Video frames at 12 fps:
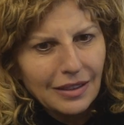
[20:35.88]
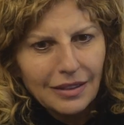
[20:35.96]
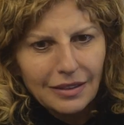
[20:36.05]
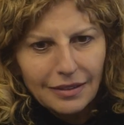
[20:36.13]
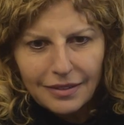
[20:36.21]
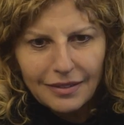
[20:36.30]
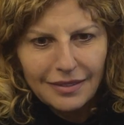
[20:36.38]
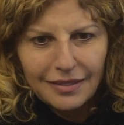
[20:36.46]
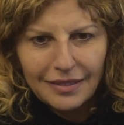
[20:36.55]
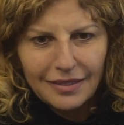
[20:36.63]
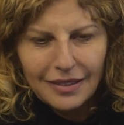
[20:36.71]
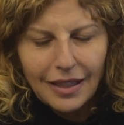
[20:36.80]
And
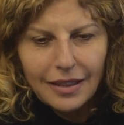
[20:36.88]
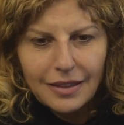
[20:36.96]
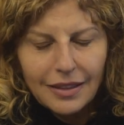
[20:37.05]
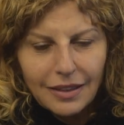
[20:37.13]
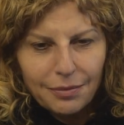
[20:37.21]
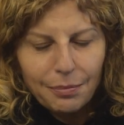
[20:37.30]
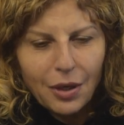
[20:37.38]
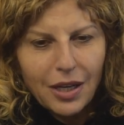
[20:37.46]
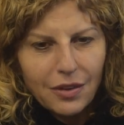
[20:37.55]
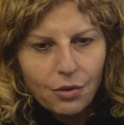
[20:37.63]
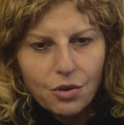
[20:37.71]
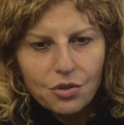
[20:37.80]
I think
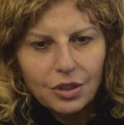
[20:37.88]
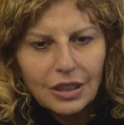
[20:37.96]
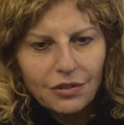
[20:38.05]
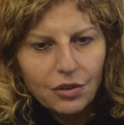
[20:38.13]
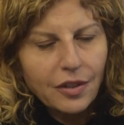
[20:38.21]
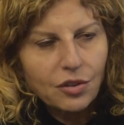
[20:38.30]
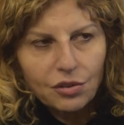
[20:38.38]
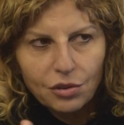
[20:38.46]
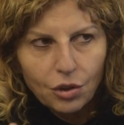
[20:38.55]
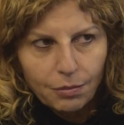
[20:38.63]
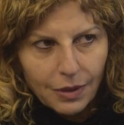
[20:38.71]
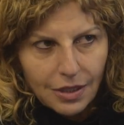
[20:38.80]
praying the rosary gives you that
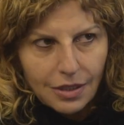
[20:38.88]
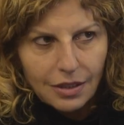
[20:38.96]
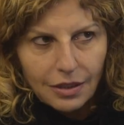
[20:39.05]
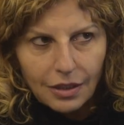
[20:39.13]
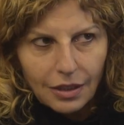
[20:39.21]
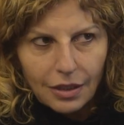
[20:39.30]
discernment.